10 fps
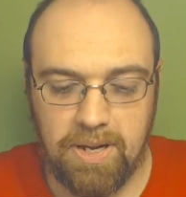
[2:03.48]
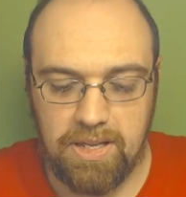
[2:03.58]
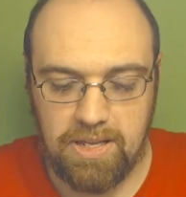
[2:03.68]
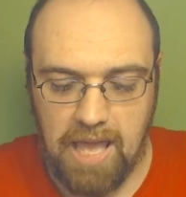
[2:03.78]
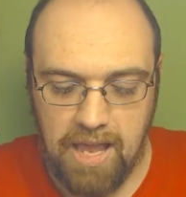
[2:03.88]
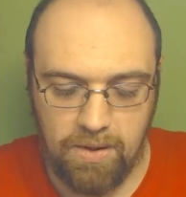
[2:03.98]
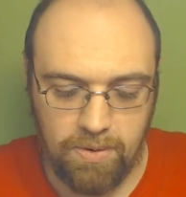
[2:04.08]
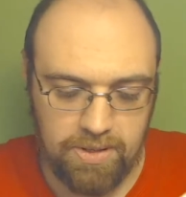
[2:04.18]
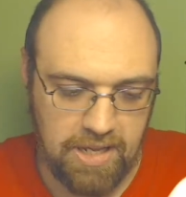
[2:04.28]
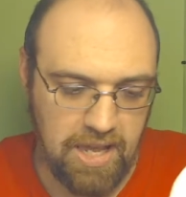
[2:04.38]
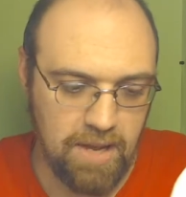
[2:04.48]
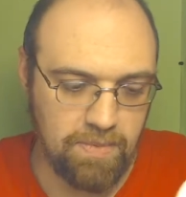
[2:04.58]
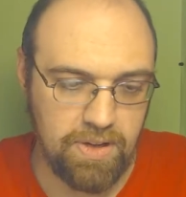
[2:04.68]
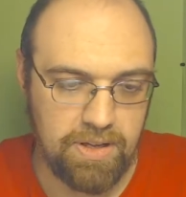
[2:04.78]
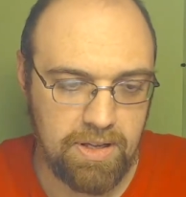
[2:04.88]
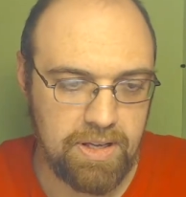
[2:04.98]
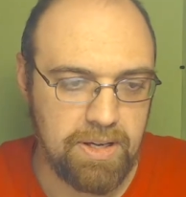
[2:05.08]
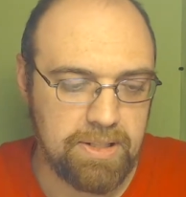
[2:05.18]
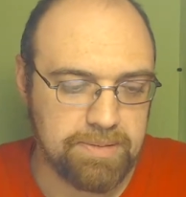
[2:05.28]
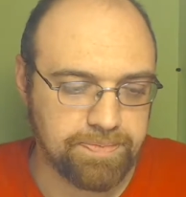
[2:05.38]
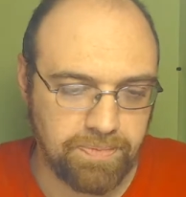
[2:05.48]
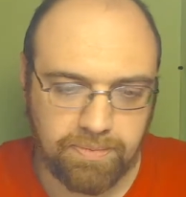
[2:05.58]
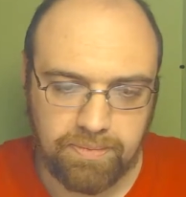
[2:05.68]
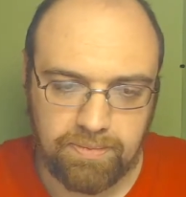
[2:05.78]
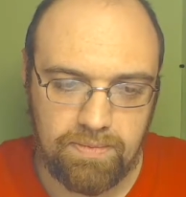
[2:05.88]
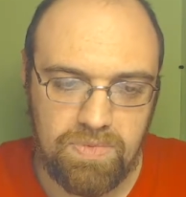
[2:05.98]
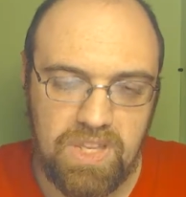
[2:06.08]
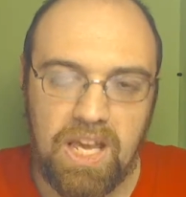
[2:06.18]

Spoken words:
angle on the camera. And then it